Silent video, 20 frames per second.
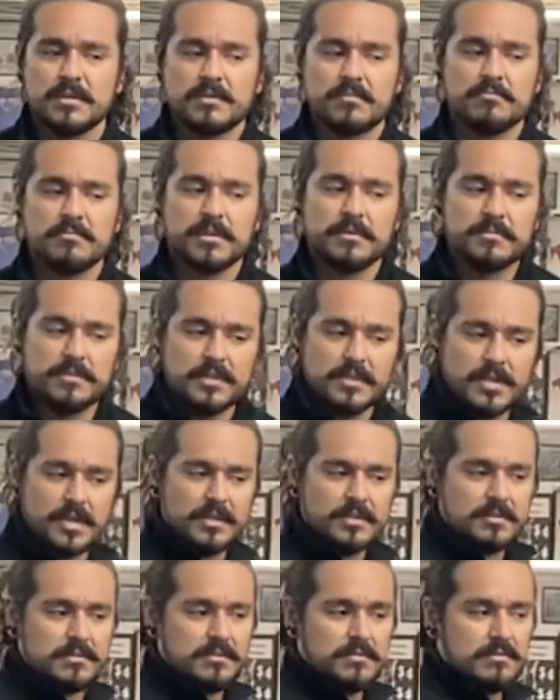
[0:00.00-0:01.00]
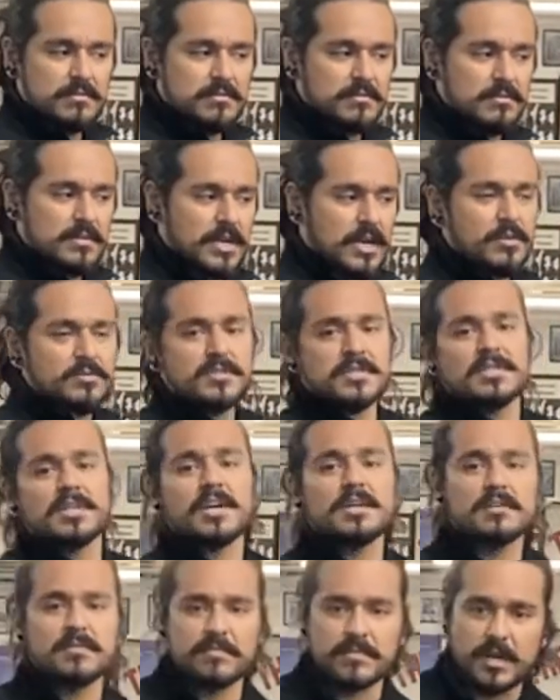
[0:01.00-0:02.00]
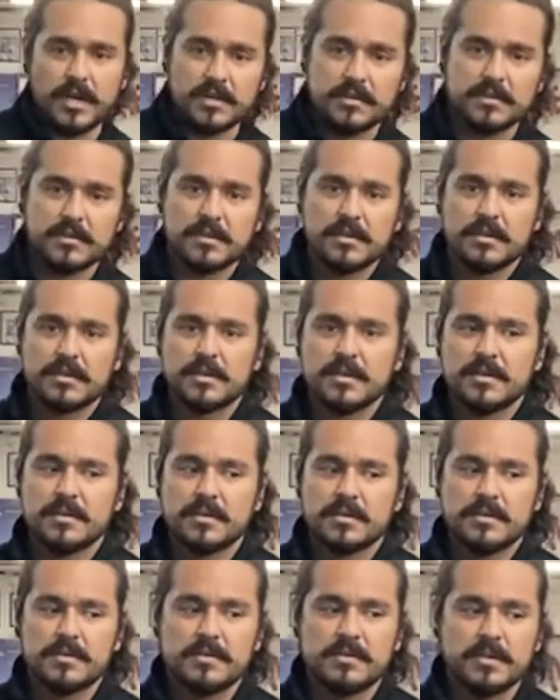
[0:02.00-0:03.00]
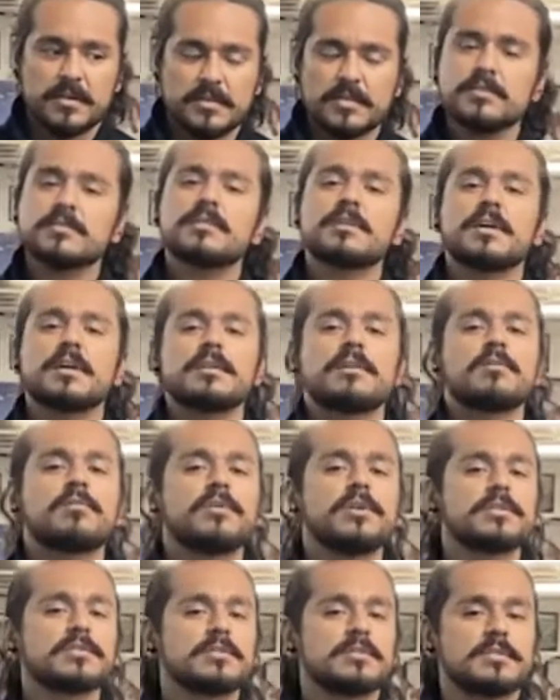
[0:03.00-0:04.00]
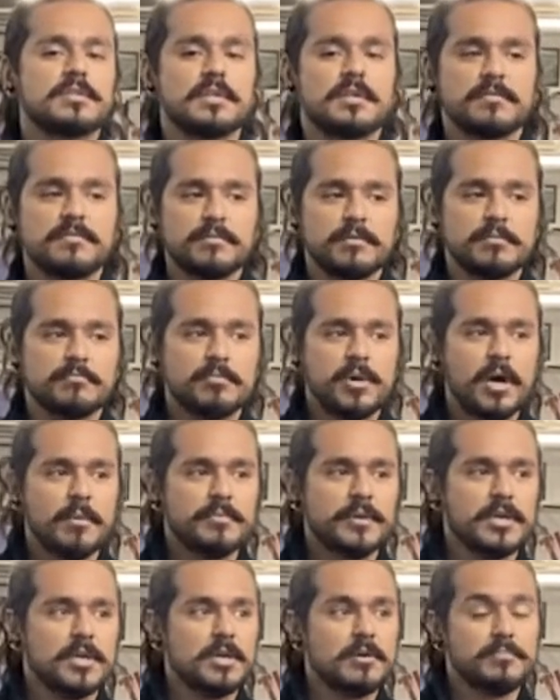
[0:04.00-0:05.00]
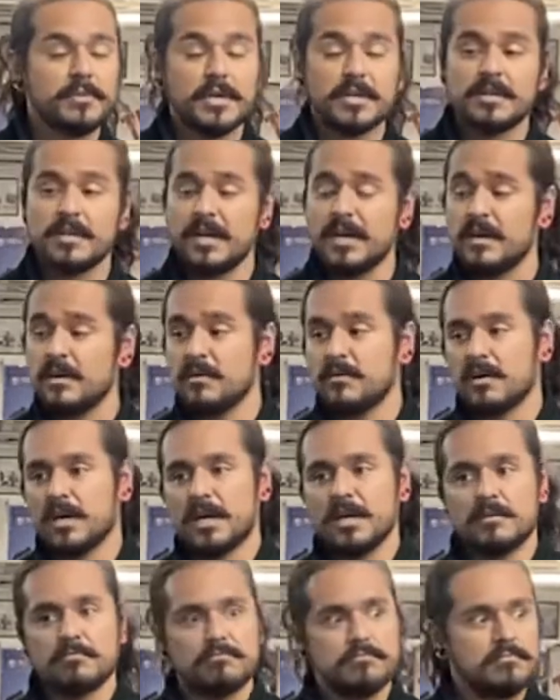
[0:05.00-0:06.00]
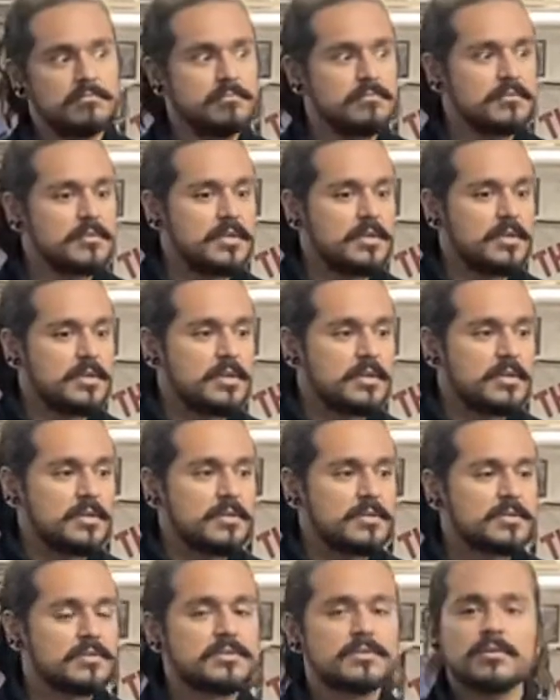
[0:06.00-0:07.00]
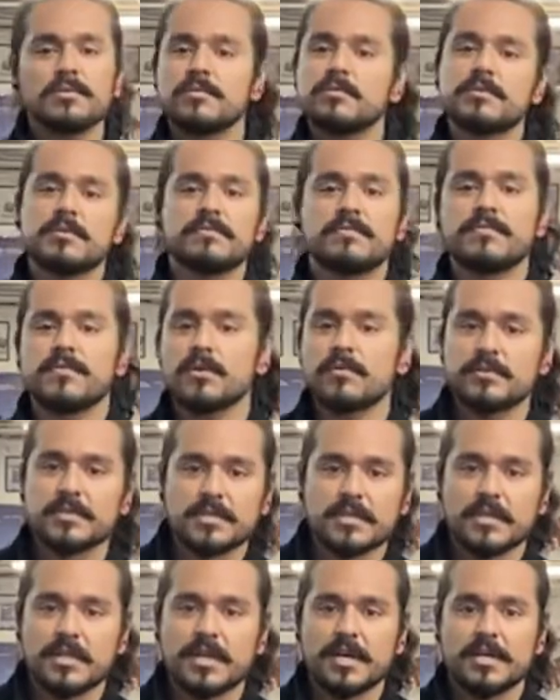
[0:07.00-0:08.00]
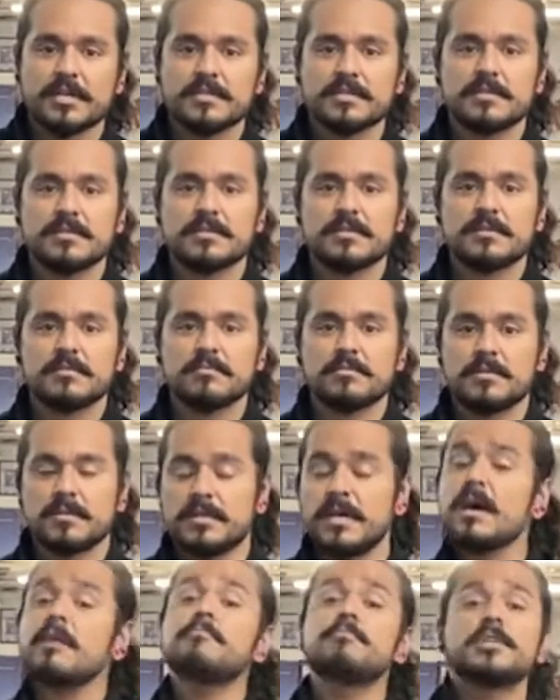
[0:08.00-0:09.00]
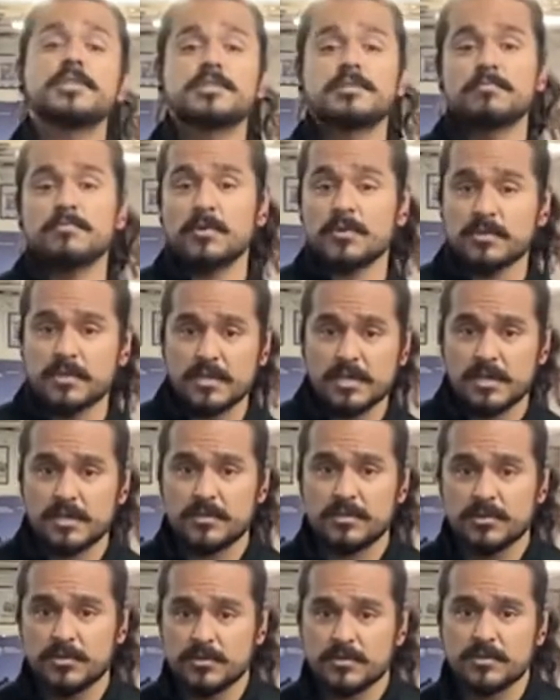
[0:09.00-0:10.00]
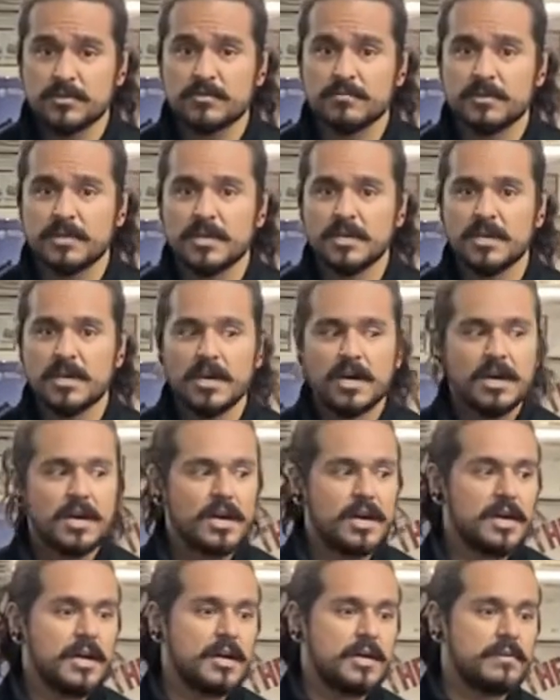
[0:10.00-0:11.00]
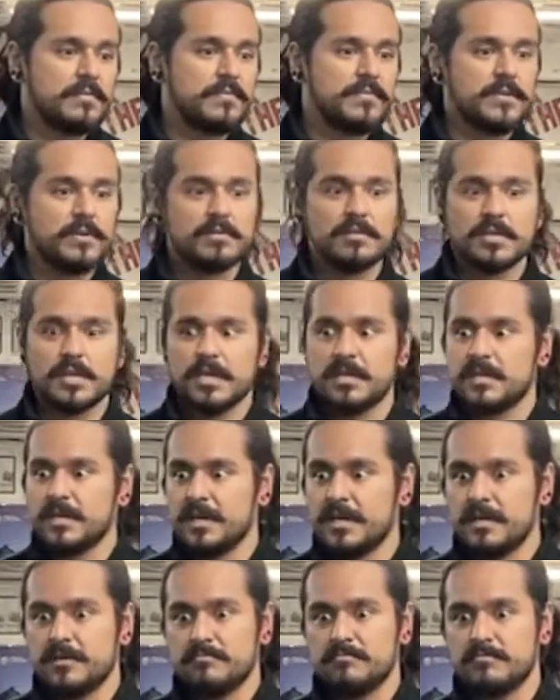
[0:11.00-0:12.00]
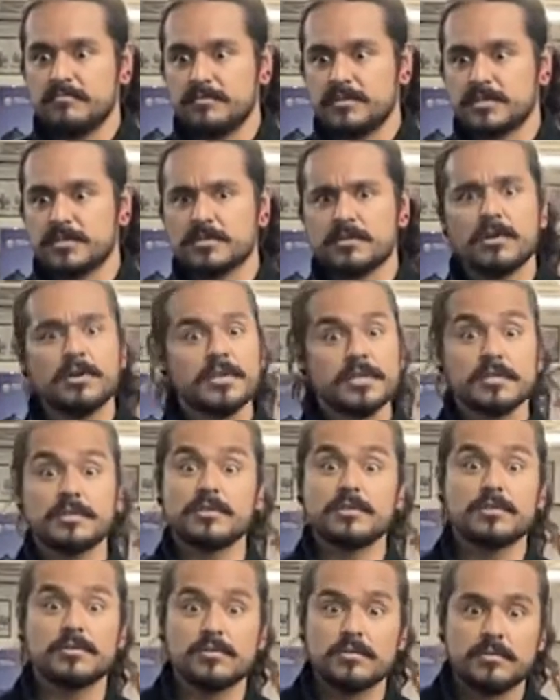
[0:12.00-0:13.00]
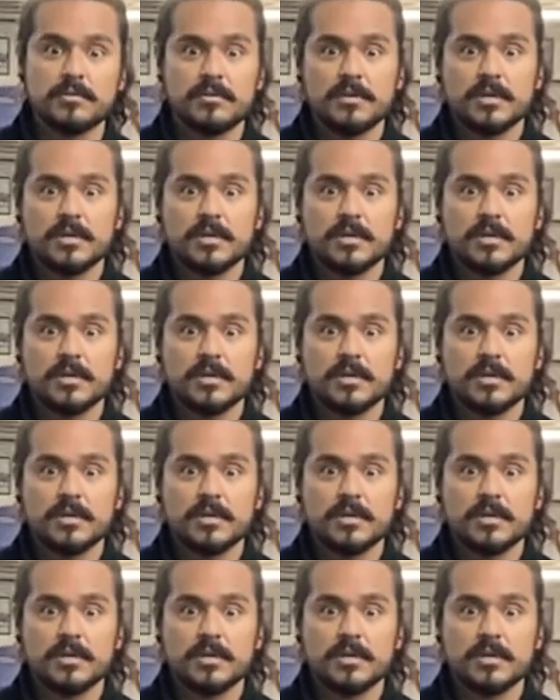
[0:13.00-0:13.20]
maybe not outside of that and these are the kind of questions that have been popping up and now i'm so looking forward to class that much more than I used to be. I feel like I'm starting anew.